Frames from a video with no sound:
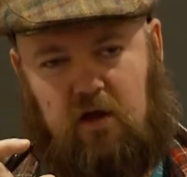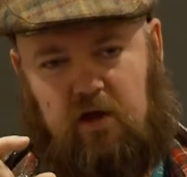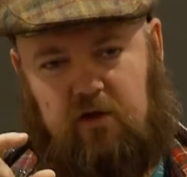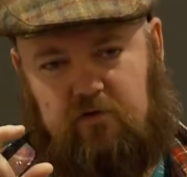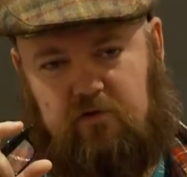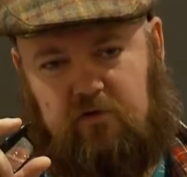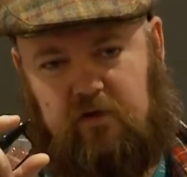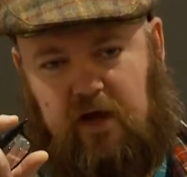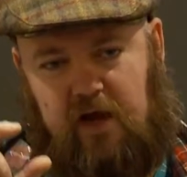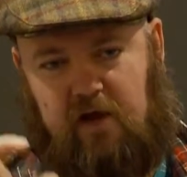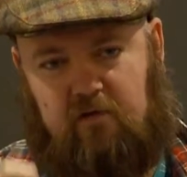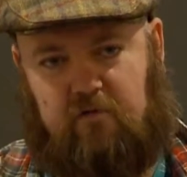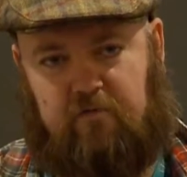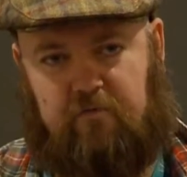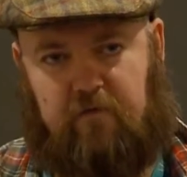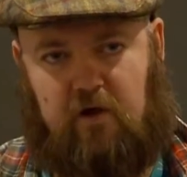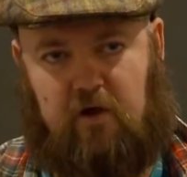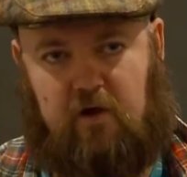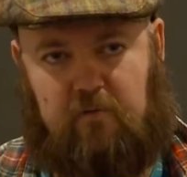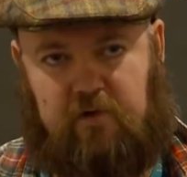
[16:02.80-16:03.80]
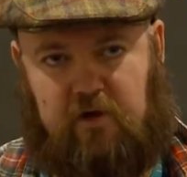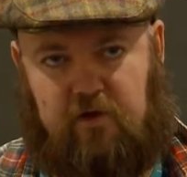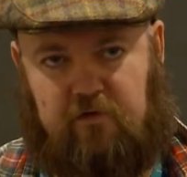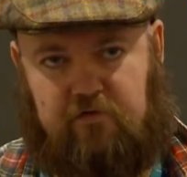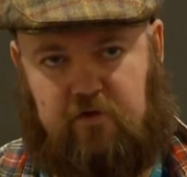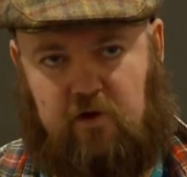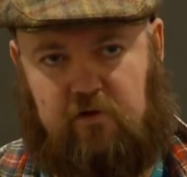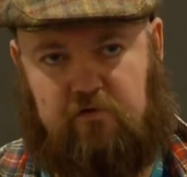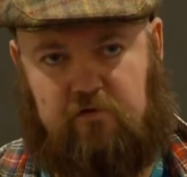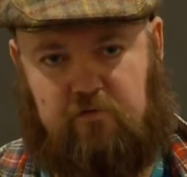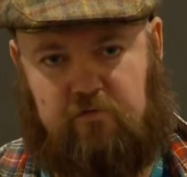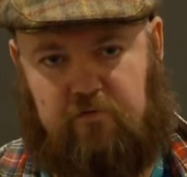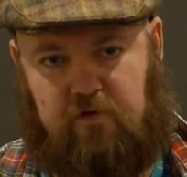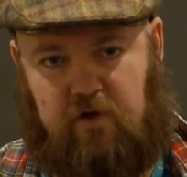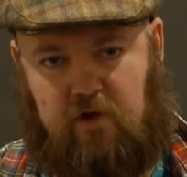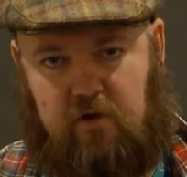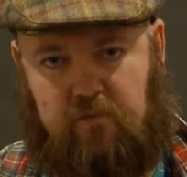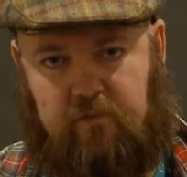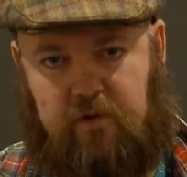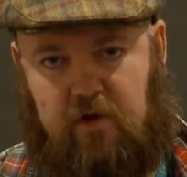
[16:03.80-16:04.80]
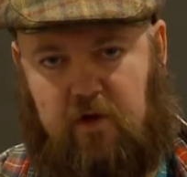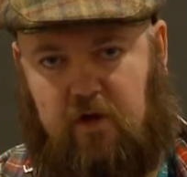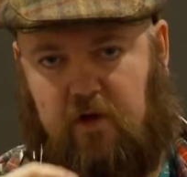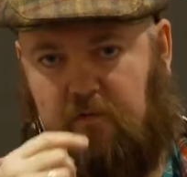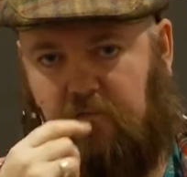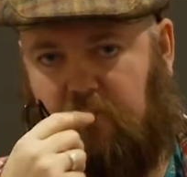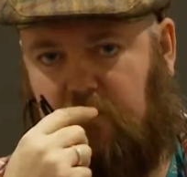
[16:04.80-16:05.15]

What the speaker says: had agoraphobia, social phobia.